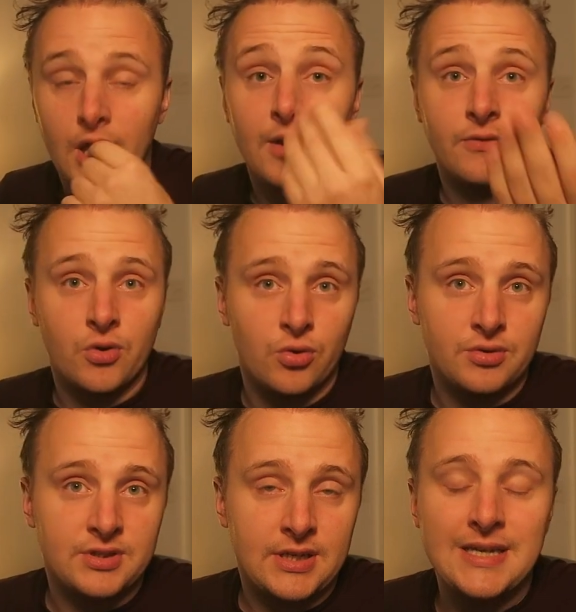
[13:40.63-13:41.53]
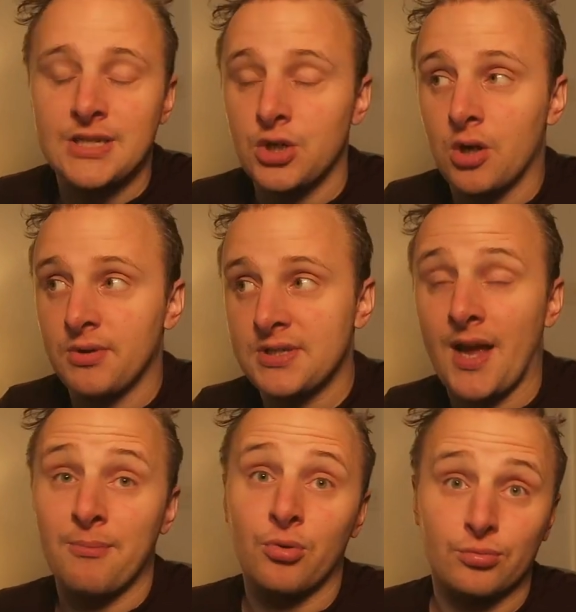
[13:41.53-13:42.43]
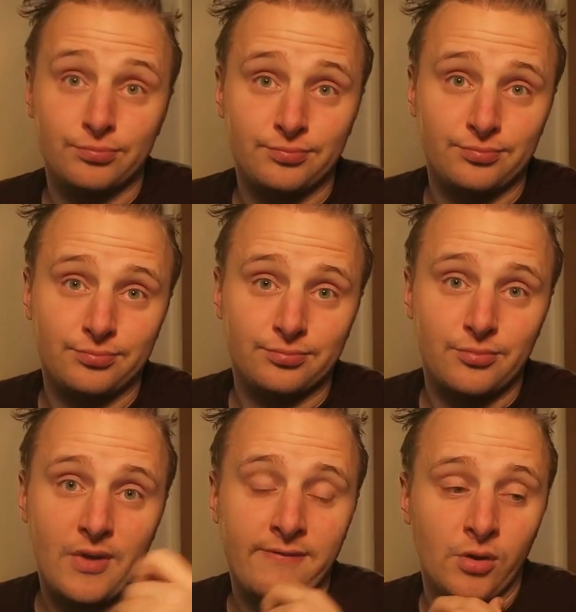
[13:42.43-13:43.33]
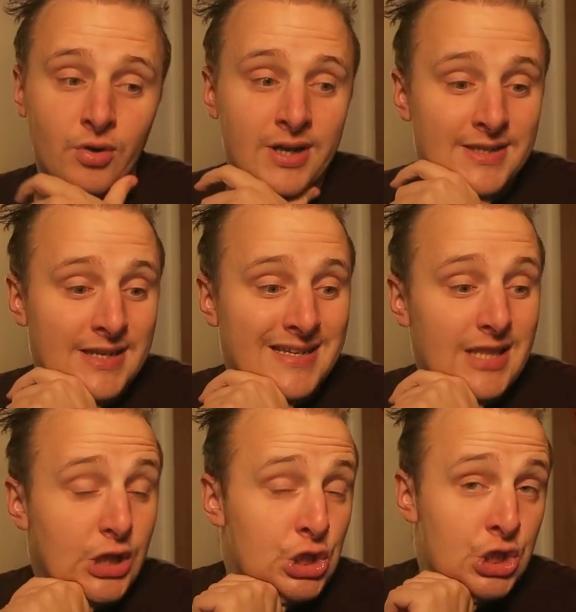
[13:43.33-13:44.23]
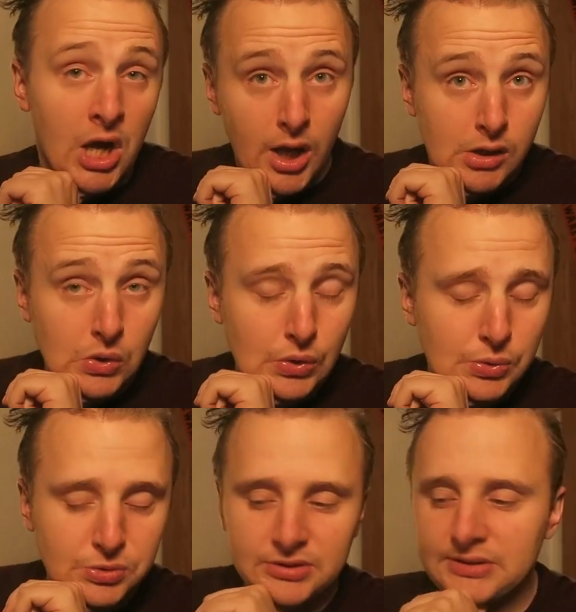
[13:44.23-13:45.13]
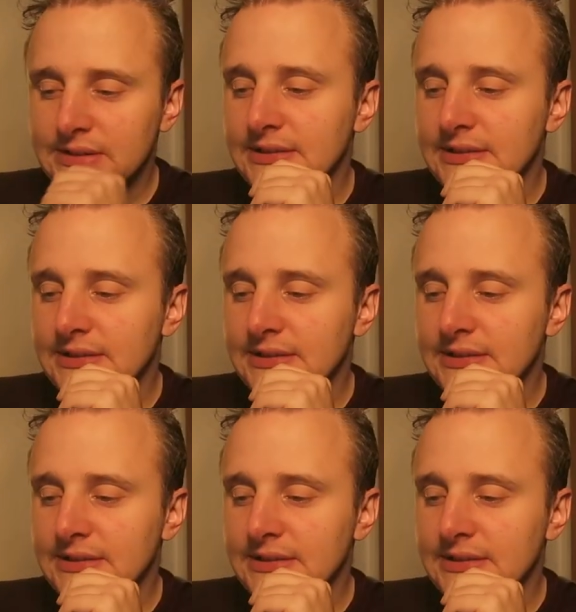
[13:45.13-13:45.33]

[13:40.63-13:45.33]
And of course he didn't know the time, but Flora is his child.